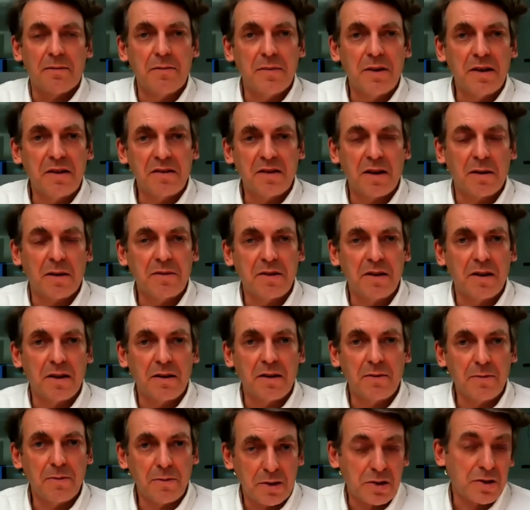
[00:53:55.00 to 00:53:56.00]
is
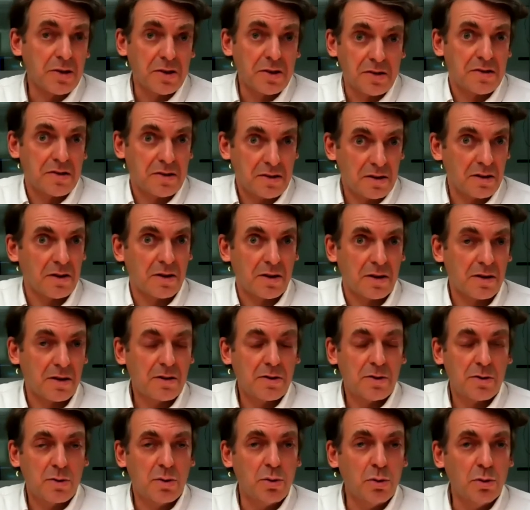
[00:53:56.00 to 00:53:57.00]
something which is
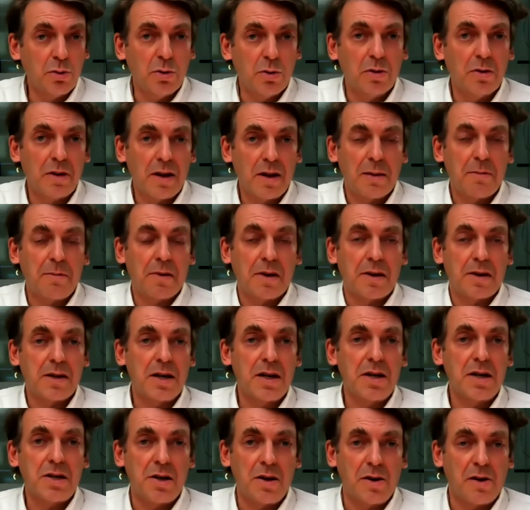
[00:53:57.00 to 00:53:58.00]
cool
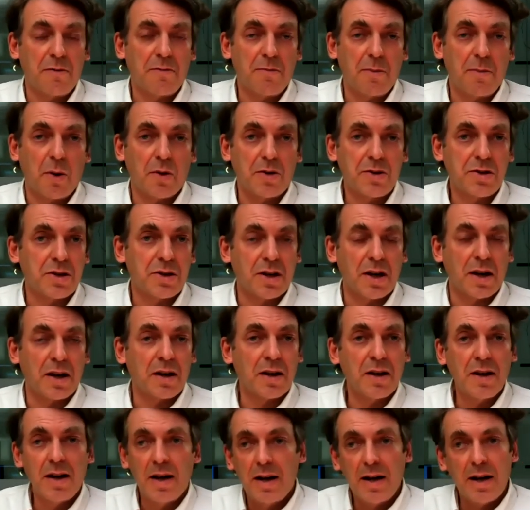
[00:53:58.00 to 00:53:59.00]
application of blockchain.
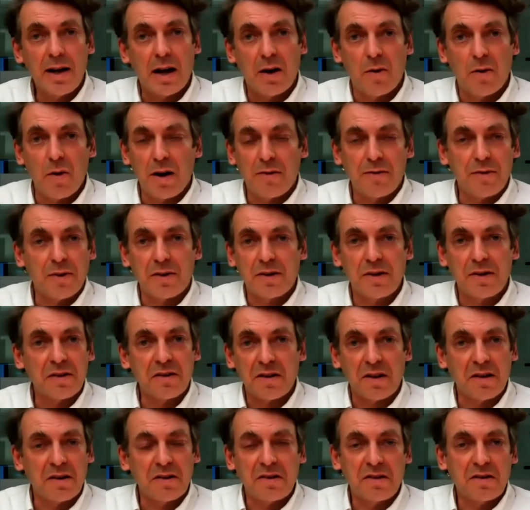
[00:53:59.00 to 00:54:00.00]
However,
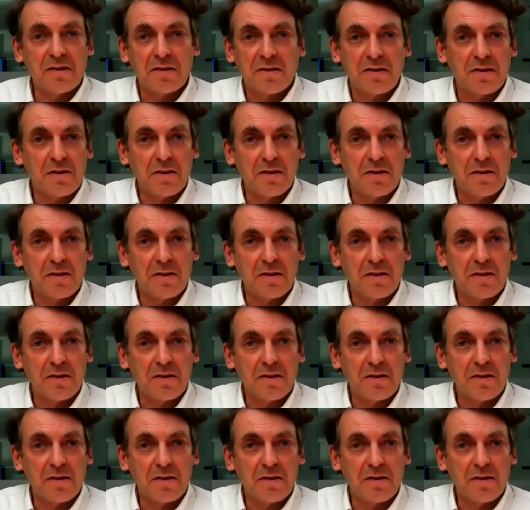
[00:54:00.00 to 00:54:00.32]
there's